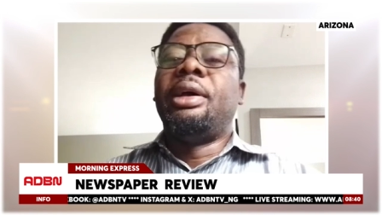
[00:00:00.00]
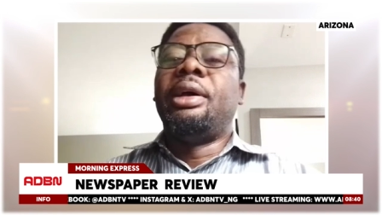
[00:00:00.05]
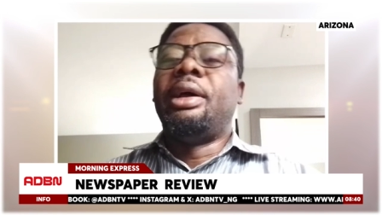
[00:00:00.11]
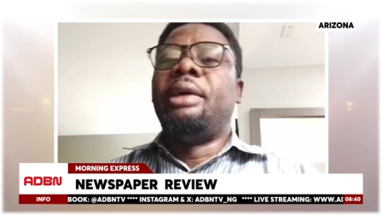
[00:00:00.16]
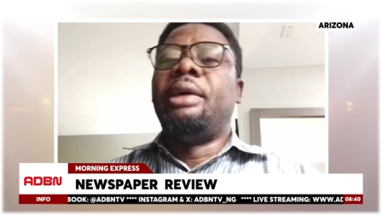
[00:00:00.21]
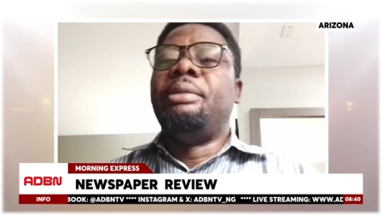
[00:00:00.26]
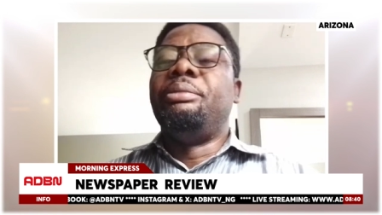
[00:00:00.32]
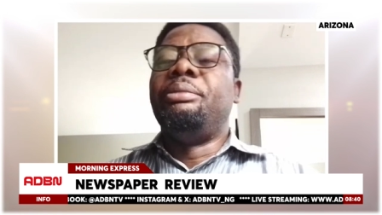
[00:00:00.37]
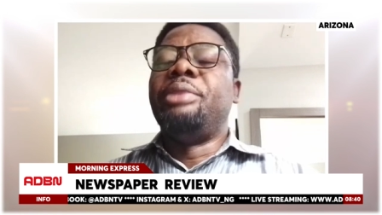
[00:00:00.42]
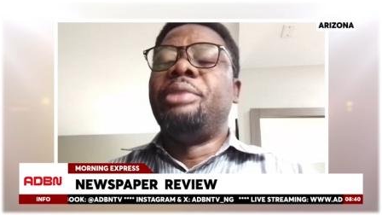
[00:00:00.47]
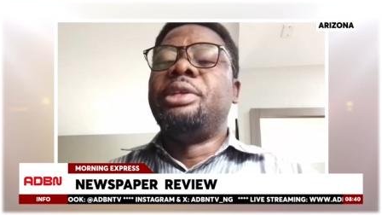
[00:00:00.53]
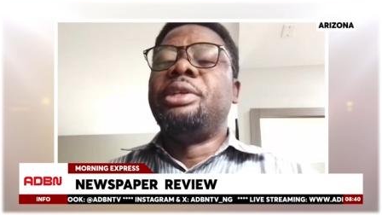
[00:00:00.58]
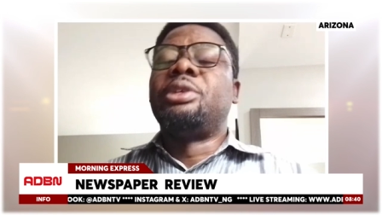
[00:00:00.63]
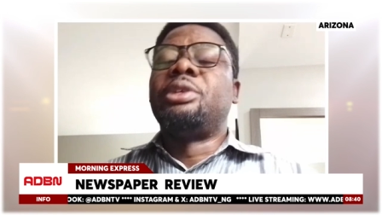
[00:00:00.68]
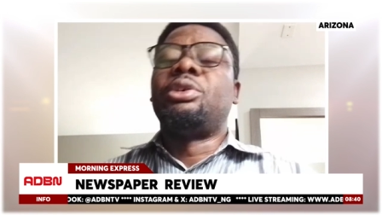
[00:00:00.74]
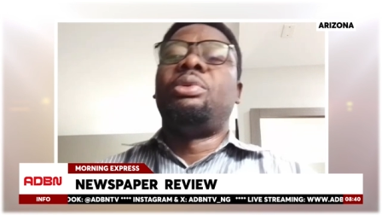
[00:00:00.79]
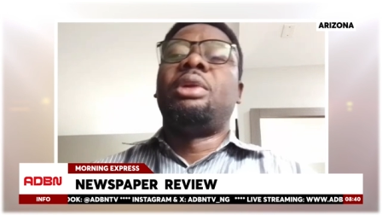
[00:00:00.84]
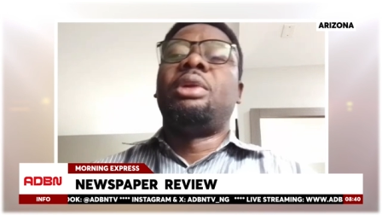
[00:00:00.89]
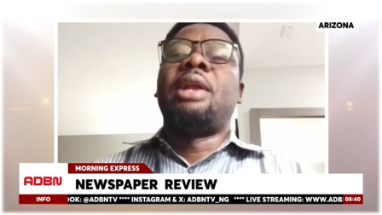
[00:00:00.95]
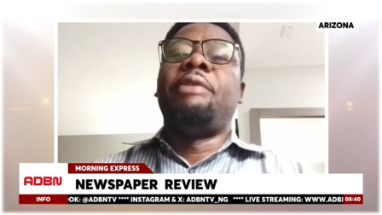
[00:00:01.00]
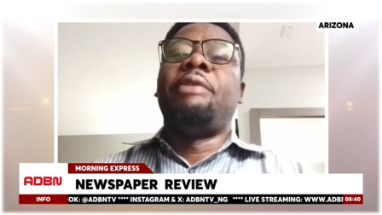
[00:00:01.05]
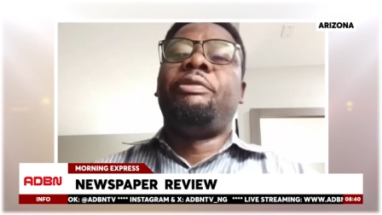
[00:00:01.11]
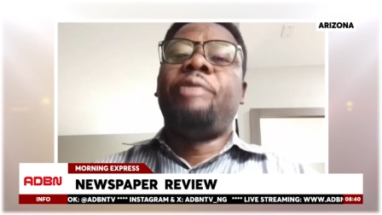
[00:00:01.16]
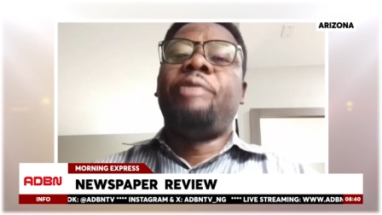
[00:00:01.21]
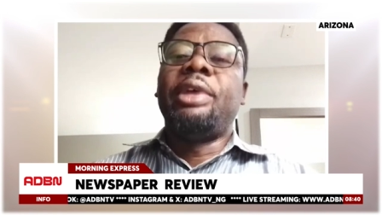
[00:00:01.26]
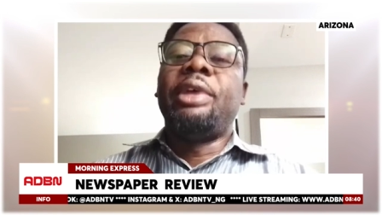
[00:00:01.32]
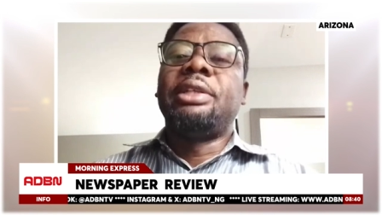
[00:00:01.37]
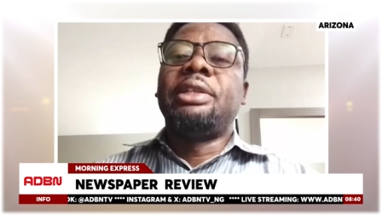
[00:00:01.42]
Um, being someone
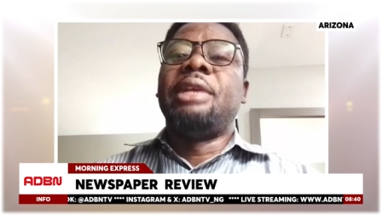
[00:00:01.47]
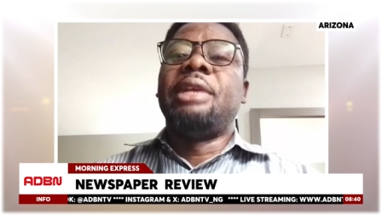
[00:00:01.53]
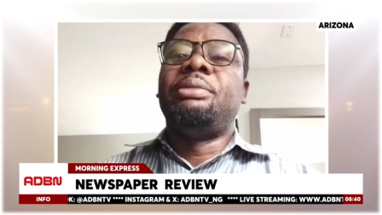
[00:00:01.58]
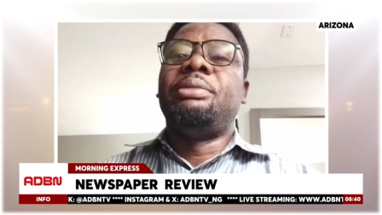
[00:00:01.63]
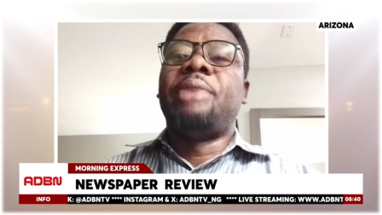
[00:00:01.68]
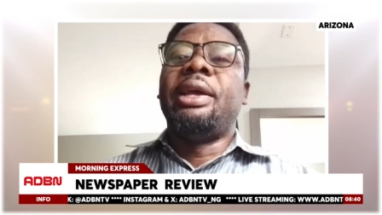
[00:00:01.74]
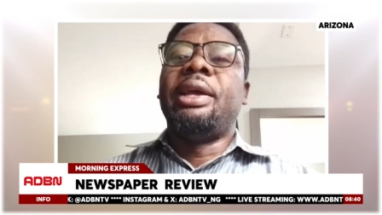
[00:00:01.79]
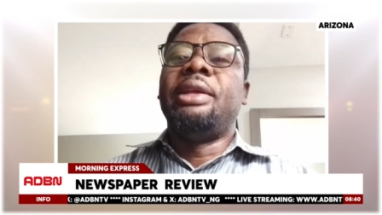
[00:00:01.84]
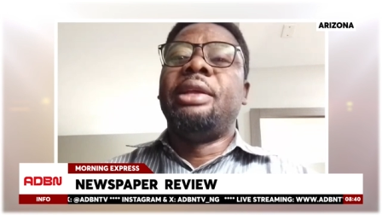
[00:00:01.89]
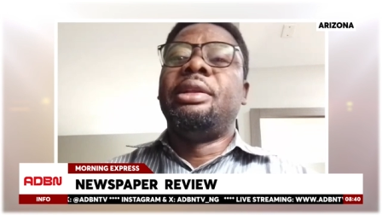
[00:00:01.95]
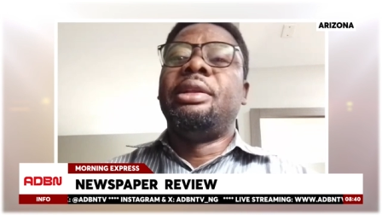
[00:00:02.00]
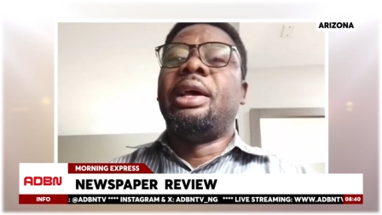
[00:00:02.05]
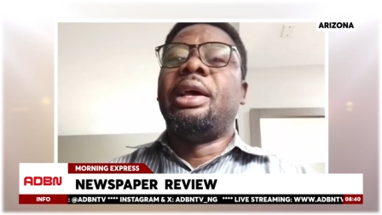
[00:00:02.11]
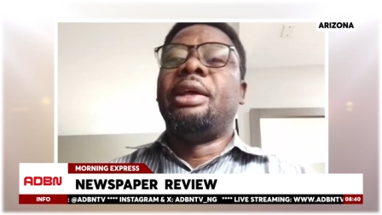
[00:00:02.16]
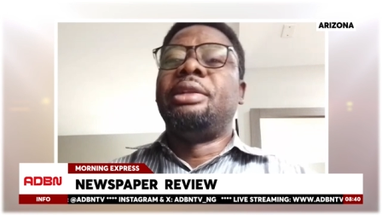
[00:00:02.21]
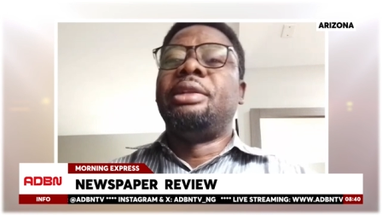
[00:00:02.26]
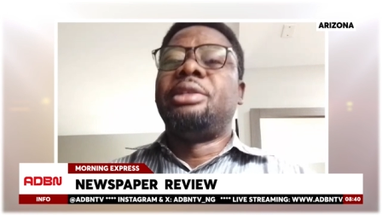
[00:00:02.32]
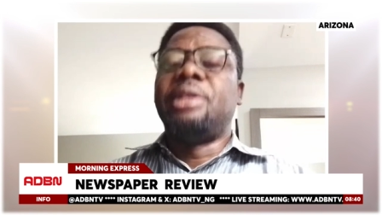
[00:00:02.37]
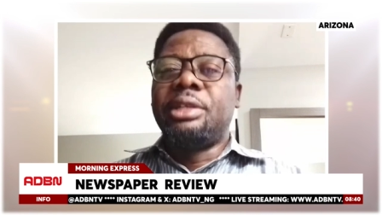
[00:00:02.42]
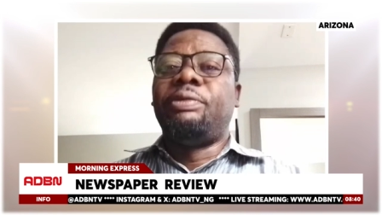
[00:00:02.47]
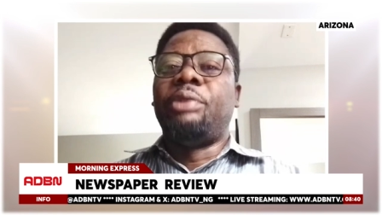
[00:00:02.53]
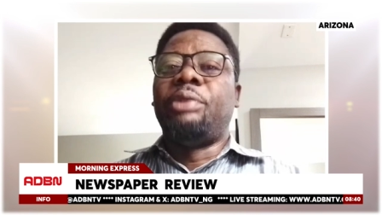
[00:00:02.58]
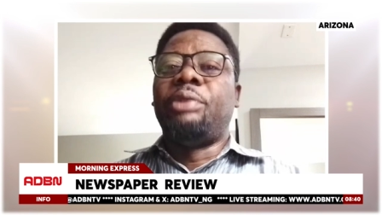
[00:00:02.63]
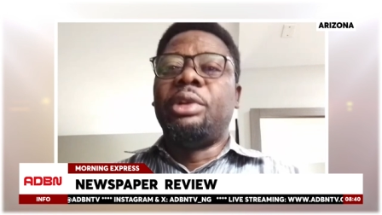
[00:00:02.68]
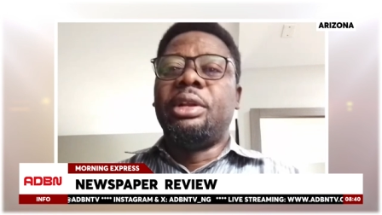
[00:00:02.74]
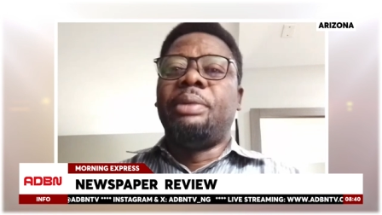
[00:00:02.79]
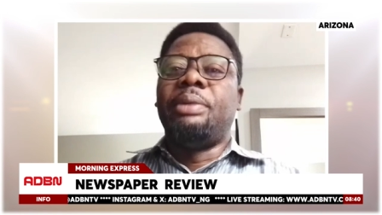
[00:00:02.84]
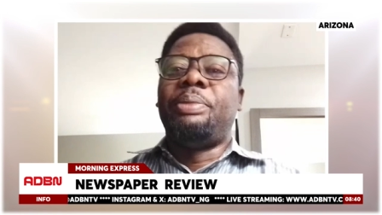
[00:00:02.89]
affected by uh, things
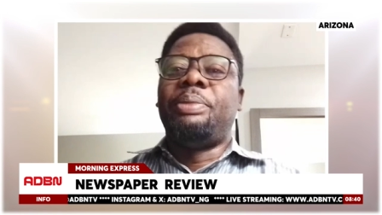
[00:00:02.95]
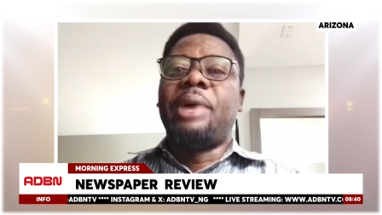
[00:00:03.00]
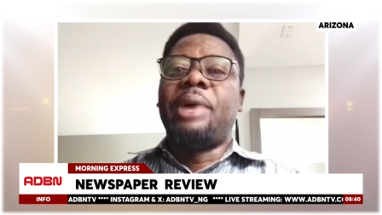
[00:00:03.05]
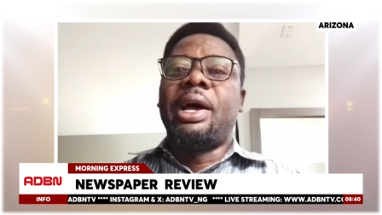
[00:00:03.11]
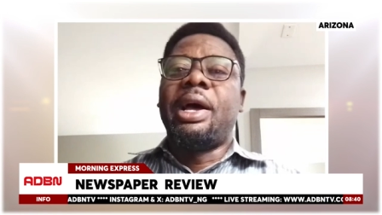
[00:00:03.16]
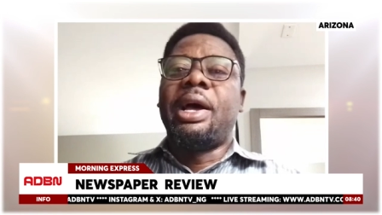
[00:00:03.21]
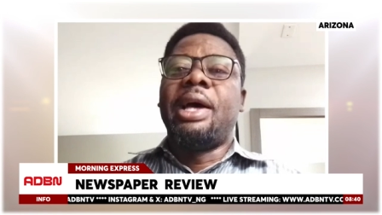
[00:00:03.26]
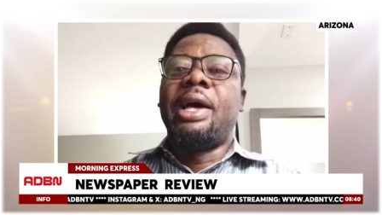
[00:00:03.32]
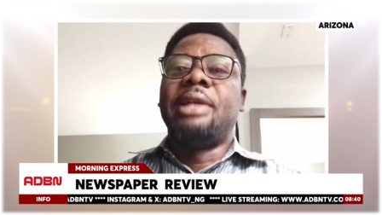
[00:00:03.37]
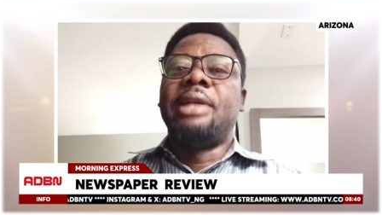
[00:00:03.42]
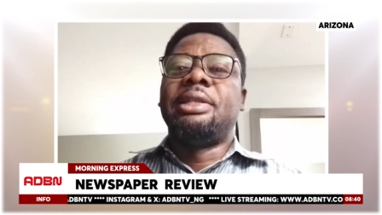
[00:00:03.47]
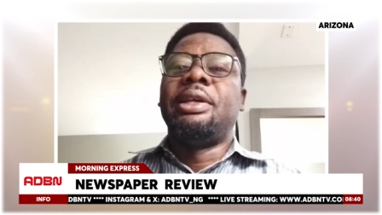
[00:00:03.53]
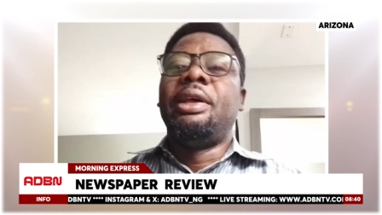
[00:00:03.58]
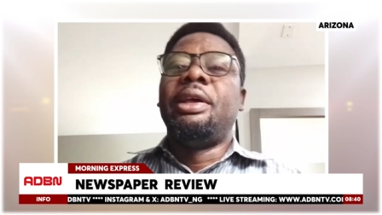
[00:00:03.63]
falling apart,